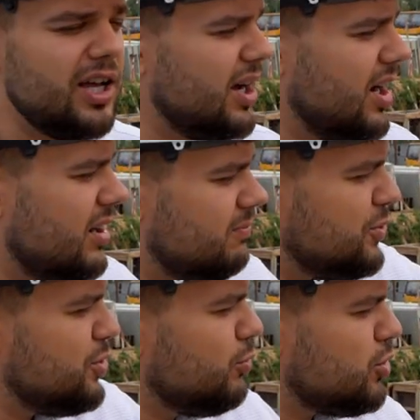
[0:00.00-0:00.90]
why
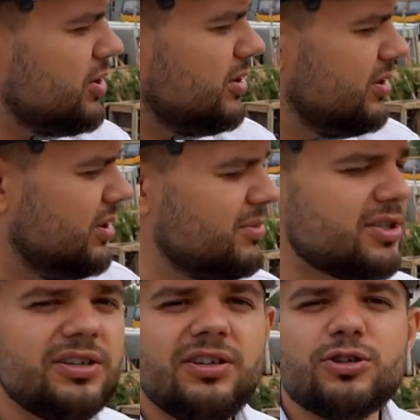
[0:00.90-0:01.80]
are they doing it
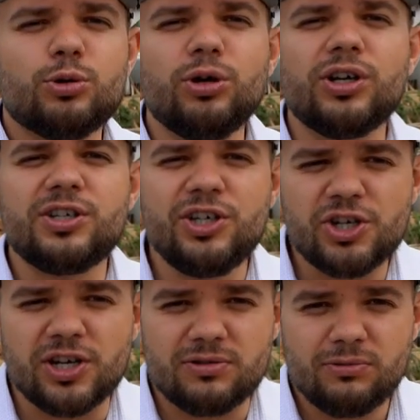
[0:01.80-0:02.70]
now? But in fact,
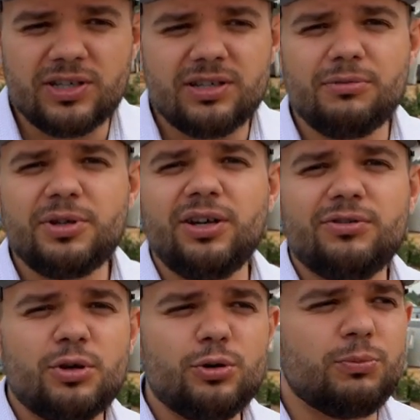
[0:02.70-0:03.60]
everything is
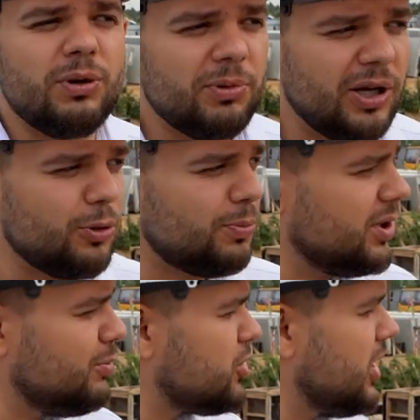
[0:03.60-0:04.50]
proceeding according to the
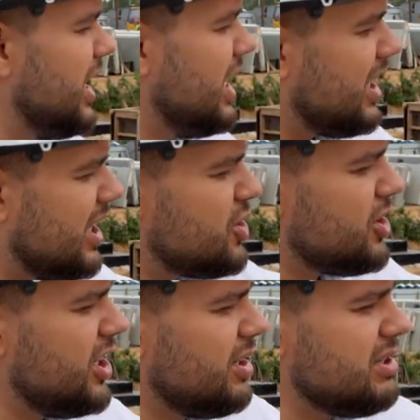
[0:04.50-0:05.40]
plan. Heavy
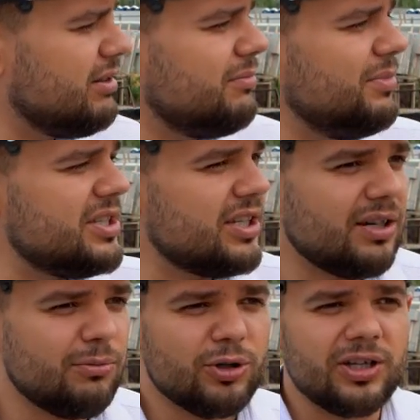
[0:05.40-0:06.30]
construction equipment
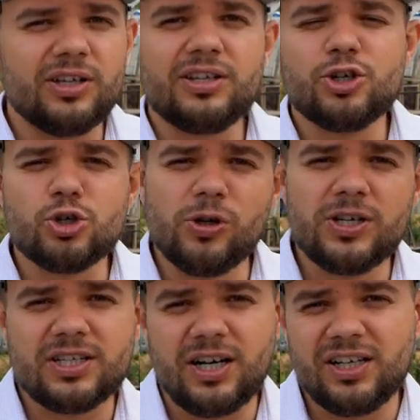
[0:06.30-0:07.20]
used to work at
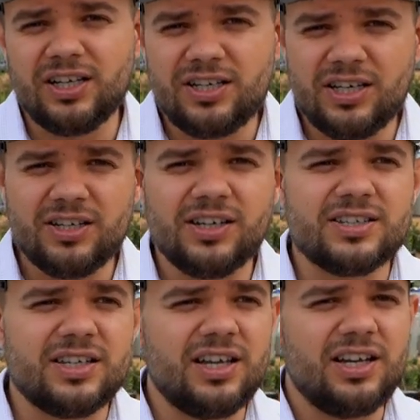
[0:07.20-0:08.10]
this very place.
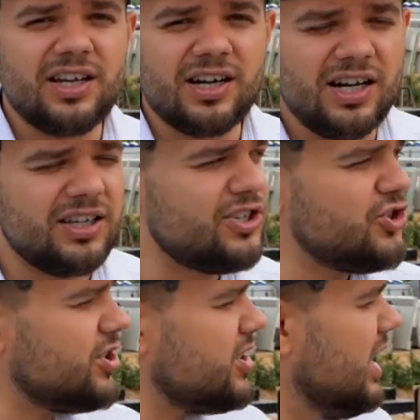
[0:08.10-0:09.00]
There were
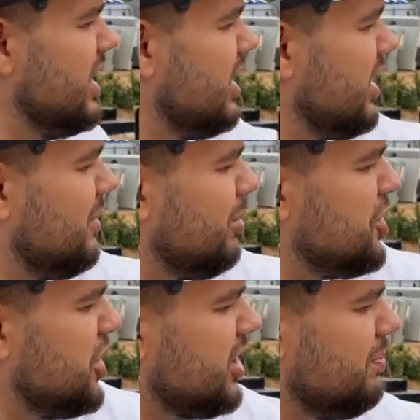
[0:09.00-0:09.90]
cranes.
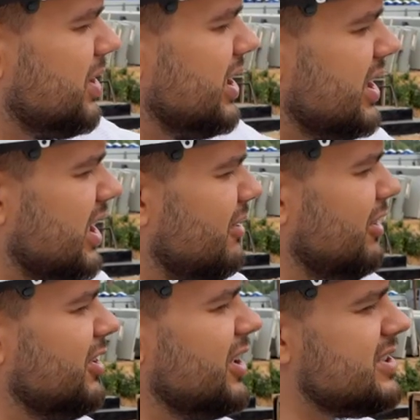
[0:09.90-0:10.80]
Now this site is
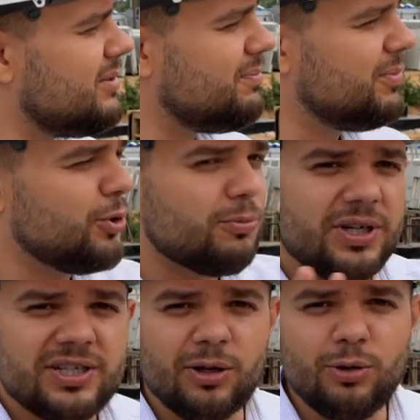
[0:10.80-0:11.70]
being prepared.
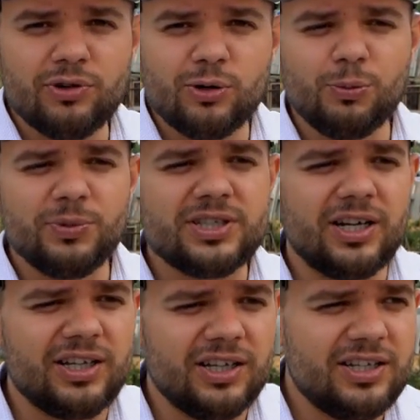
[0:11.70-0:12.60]
There is a
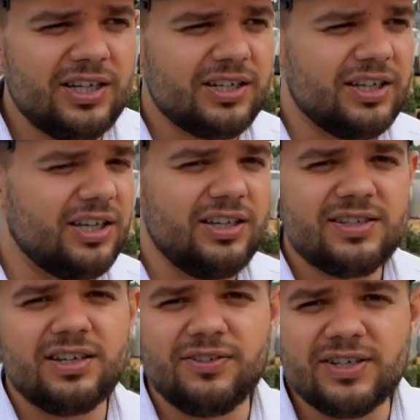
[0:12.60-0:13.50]
rearrangement of
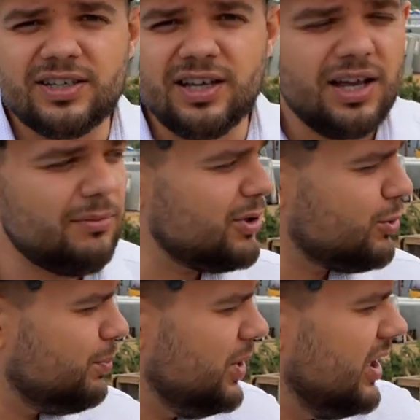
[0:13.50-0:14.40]
heavy construction
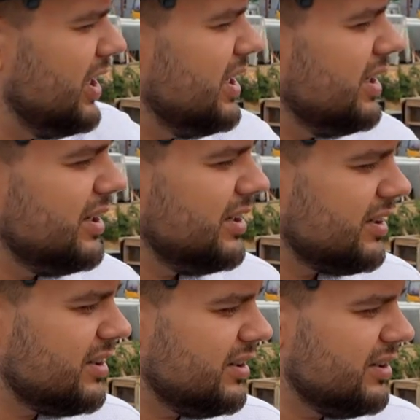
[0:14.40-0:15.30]
equipment
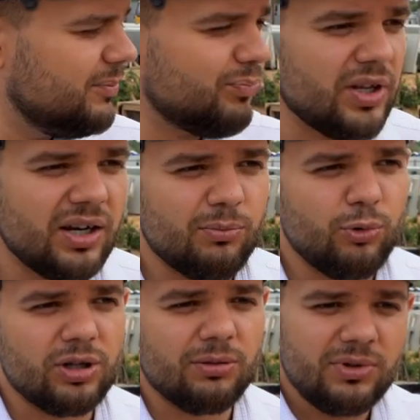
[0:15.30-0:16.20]
and, accordingly,
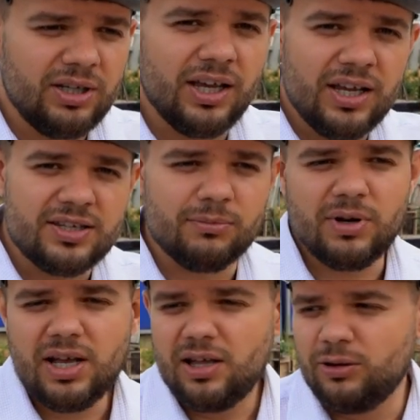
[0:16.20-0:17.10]
this work has
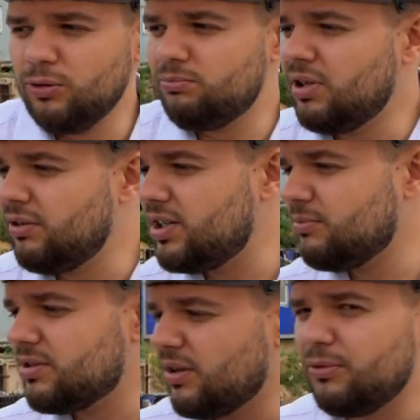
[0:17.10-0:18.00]
also begun.
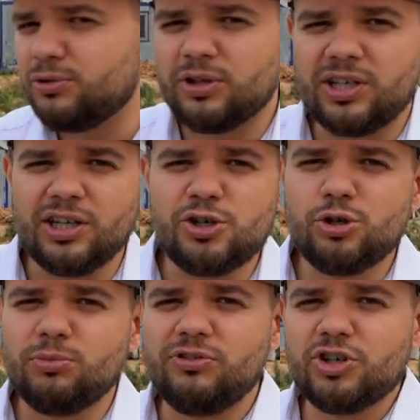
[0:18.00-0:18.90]
Let's get
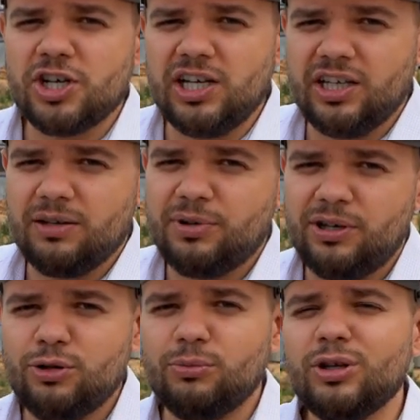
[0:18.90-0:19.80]
started, move to
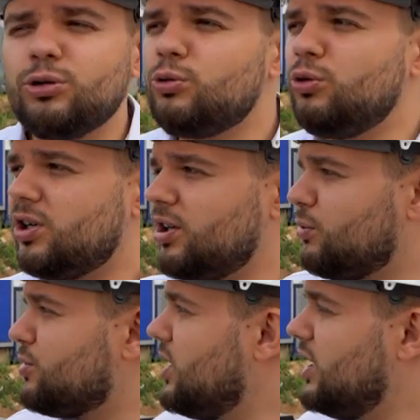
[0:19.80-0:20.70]
another angle
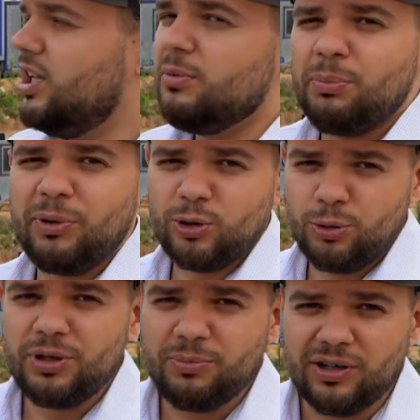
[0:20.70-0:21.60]
and talk
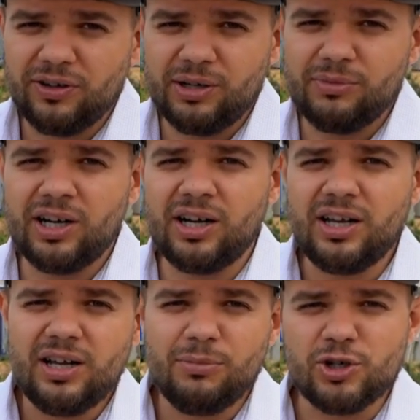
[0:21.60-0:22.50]
more about
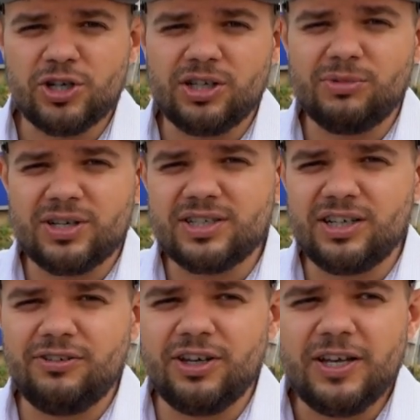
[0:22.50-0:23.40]
the fire
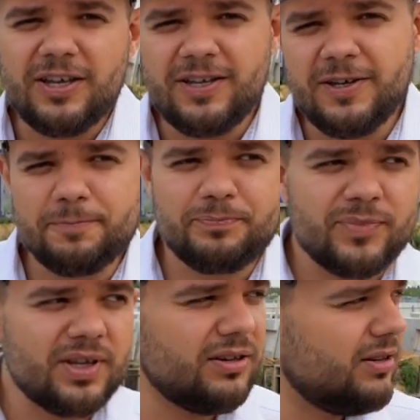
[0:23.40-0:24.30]
break
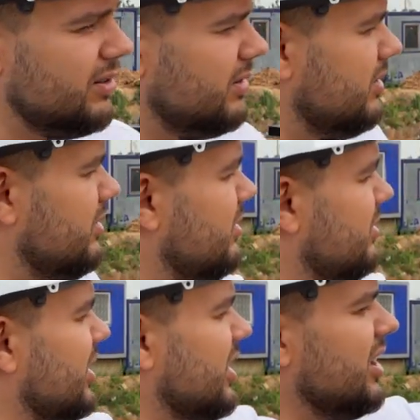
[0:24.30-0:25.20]
and show you
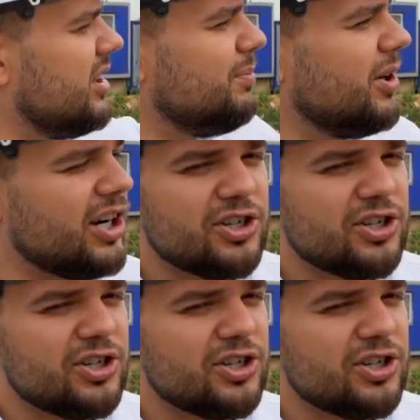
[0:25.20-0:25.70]
graphically